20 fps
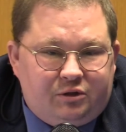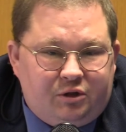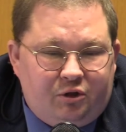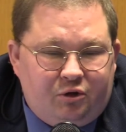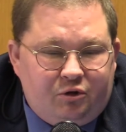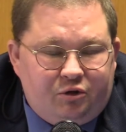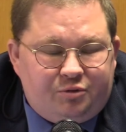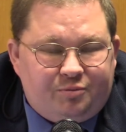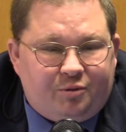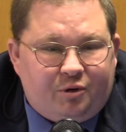
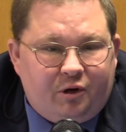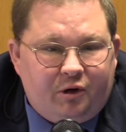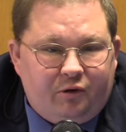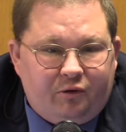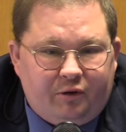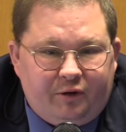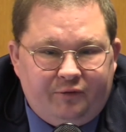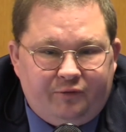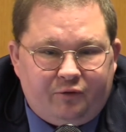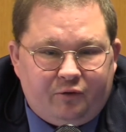huge
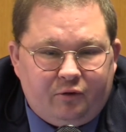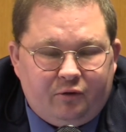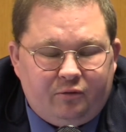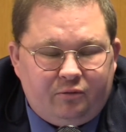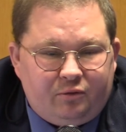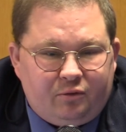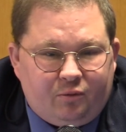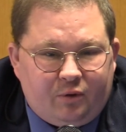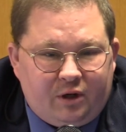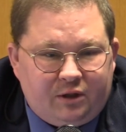priority for
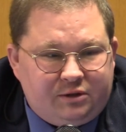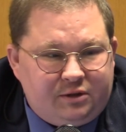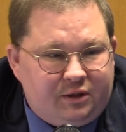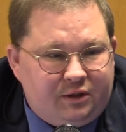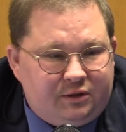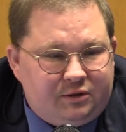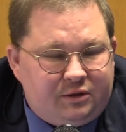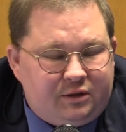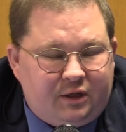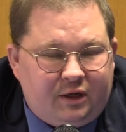the
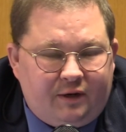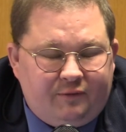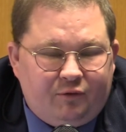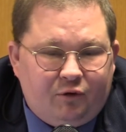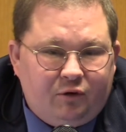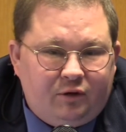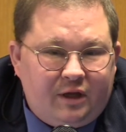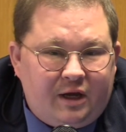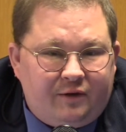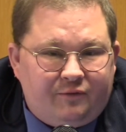residents, and I've
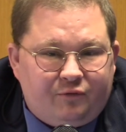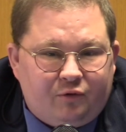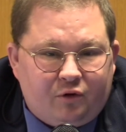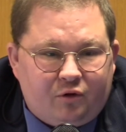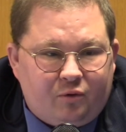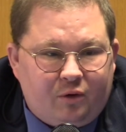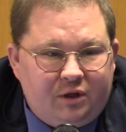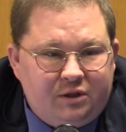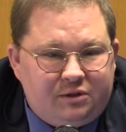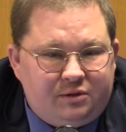heard that for
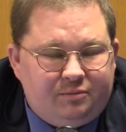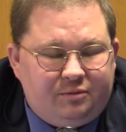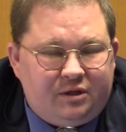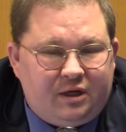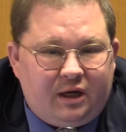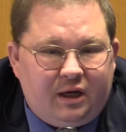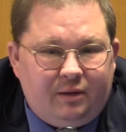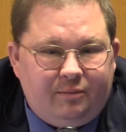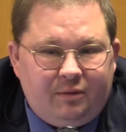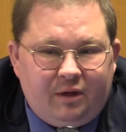quite some
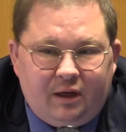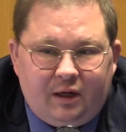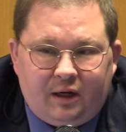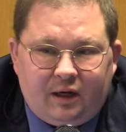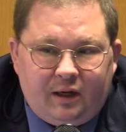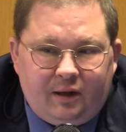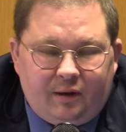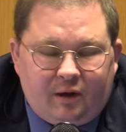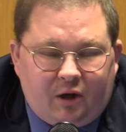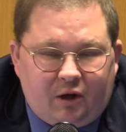time. And
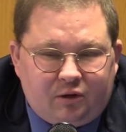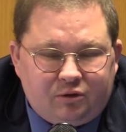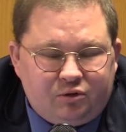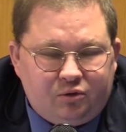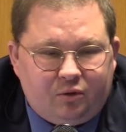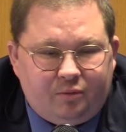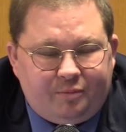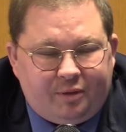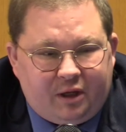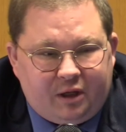I also
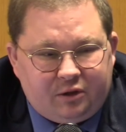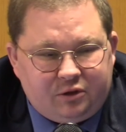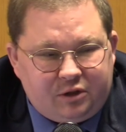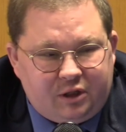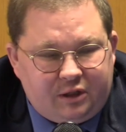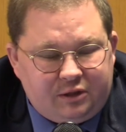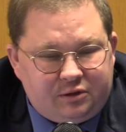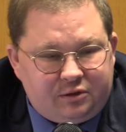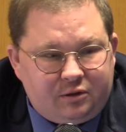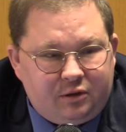
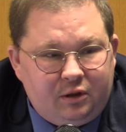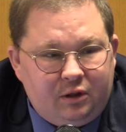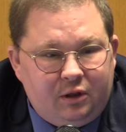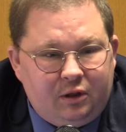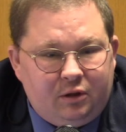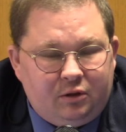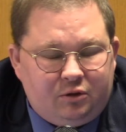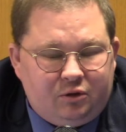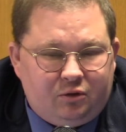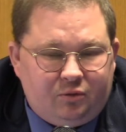apologize
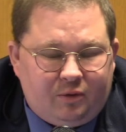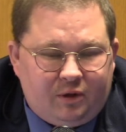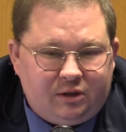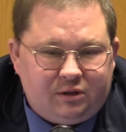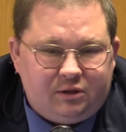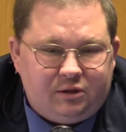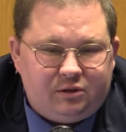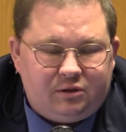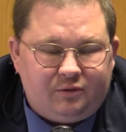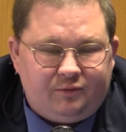to the
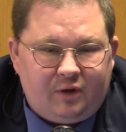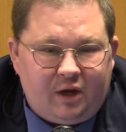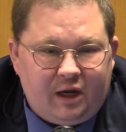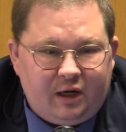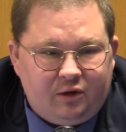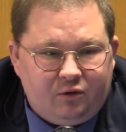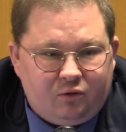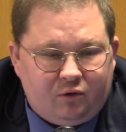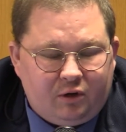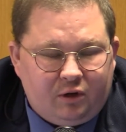residents of
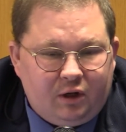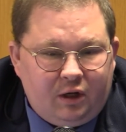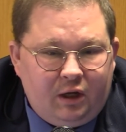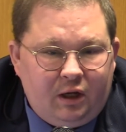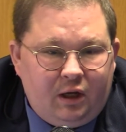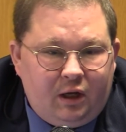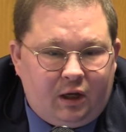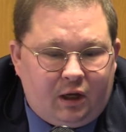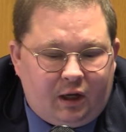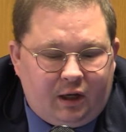Hagedorn.
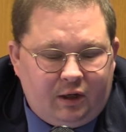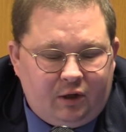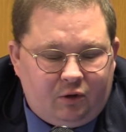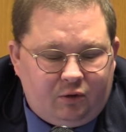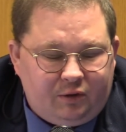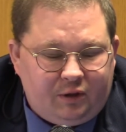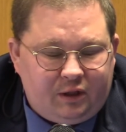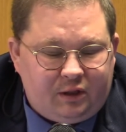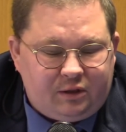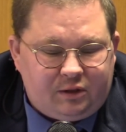I know
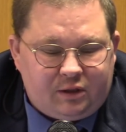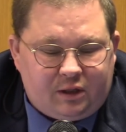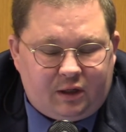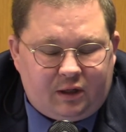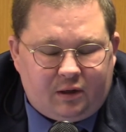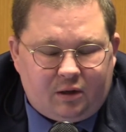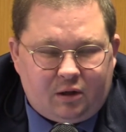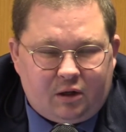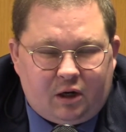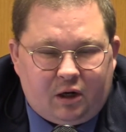
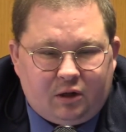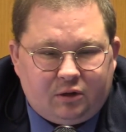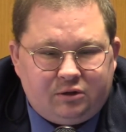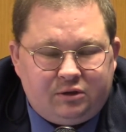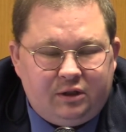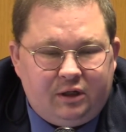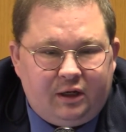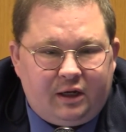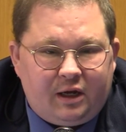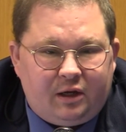that our
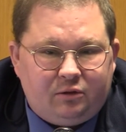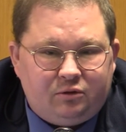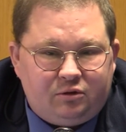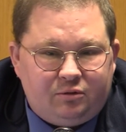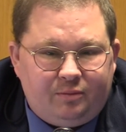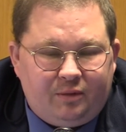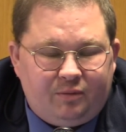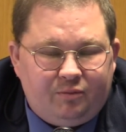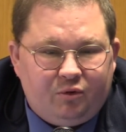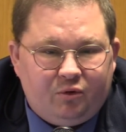city
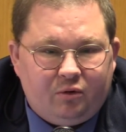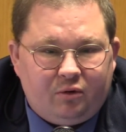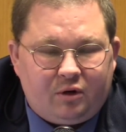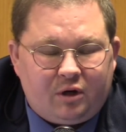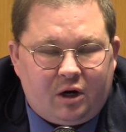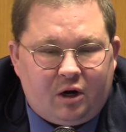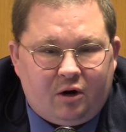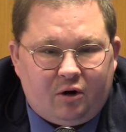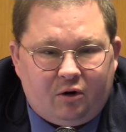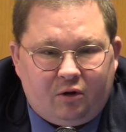council member
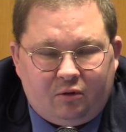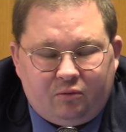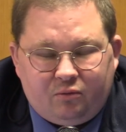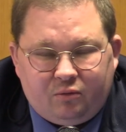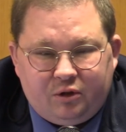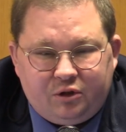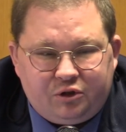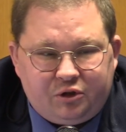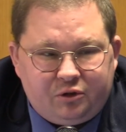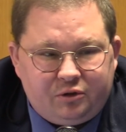Carl
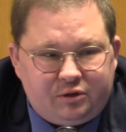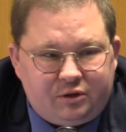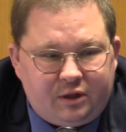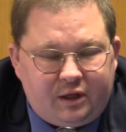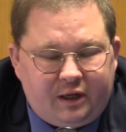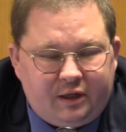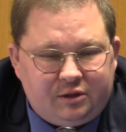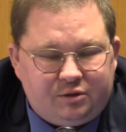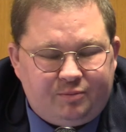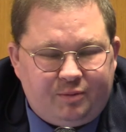Richards
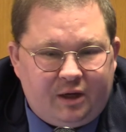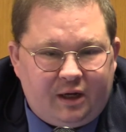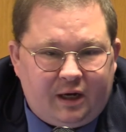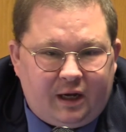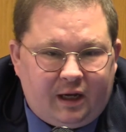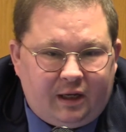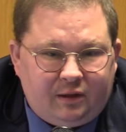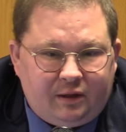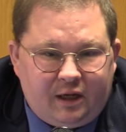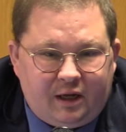has been
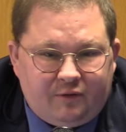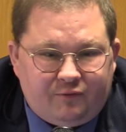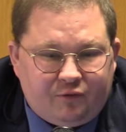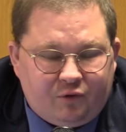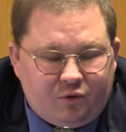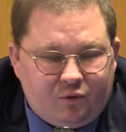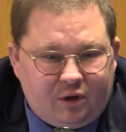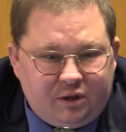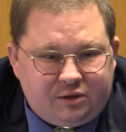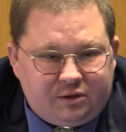on that for
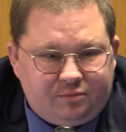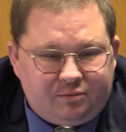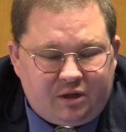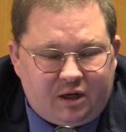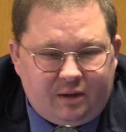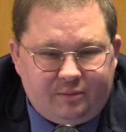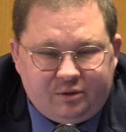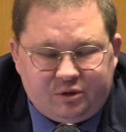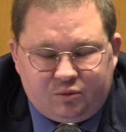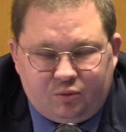quite some
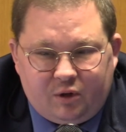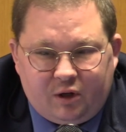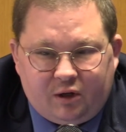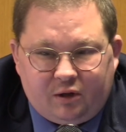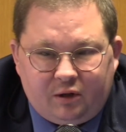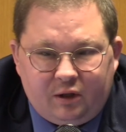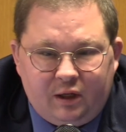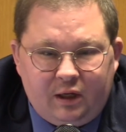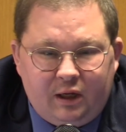time as well.